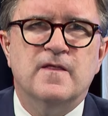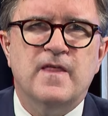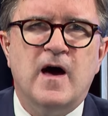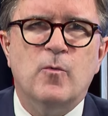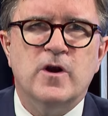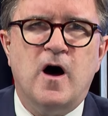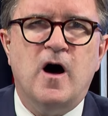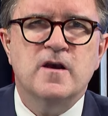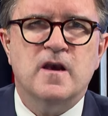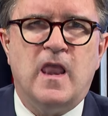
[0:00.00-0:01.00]
That would
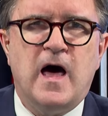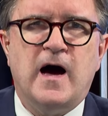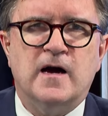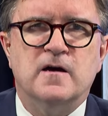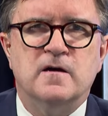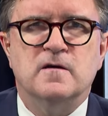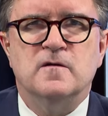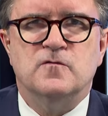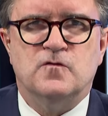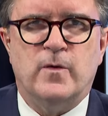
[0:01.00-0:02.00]
unlock
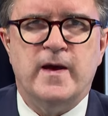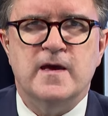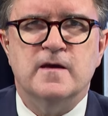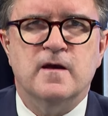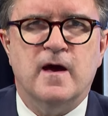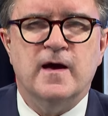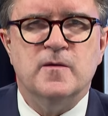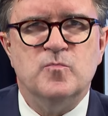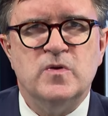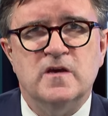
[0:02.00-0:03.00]
trade
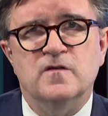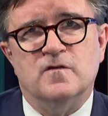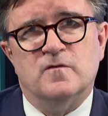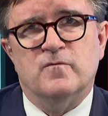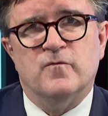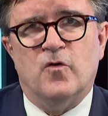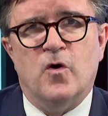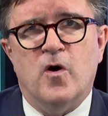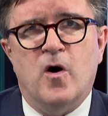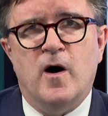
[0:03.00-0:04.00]
and peace
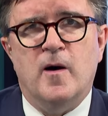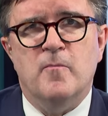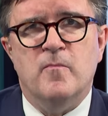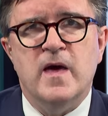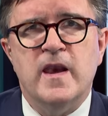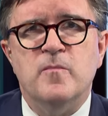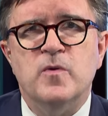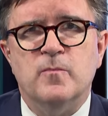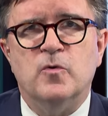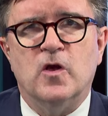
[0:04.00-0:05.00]
for many
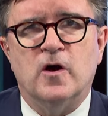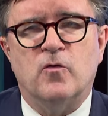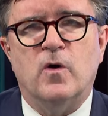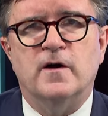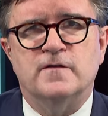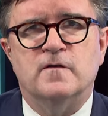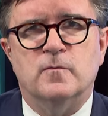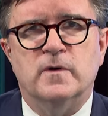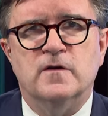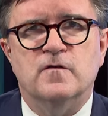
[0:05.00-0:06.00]
people across the
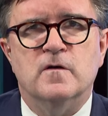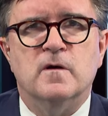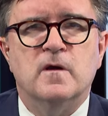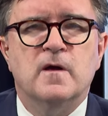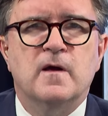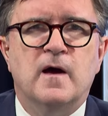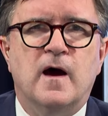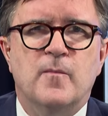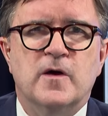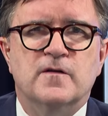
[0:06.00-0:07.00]
region,
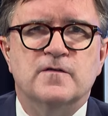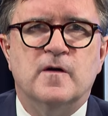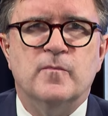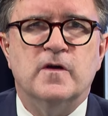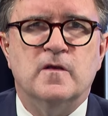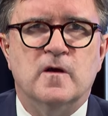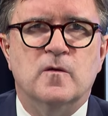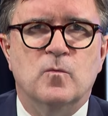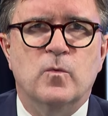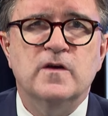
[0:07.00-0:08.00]
and is something
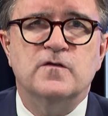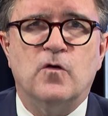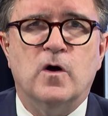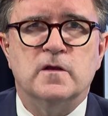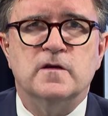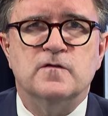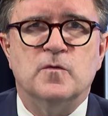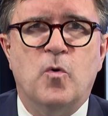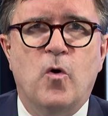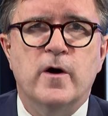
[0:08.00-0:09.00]
that we strongly
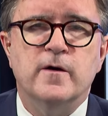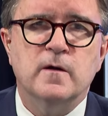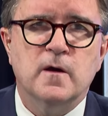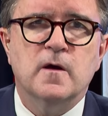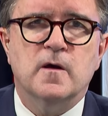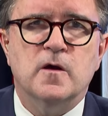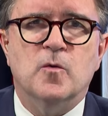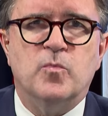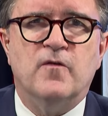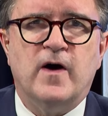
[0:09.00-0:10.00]
support, you
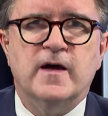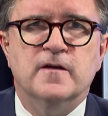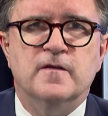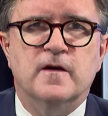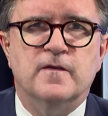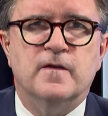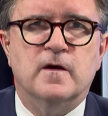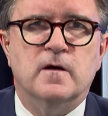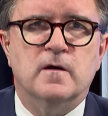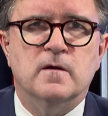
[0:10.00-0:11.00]
know, provided that
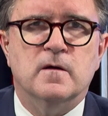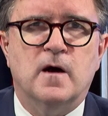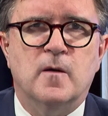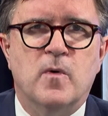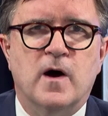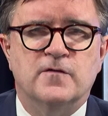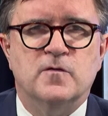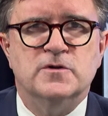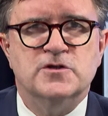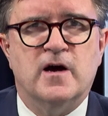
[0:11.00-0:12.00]
the
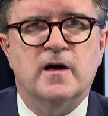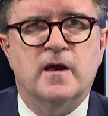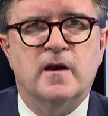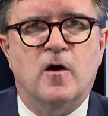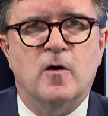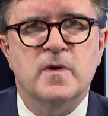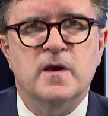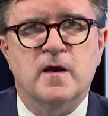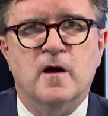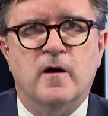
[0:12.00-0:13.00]
Azerbaijan and Armenia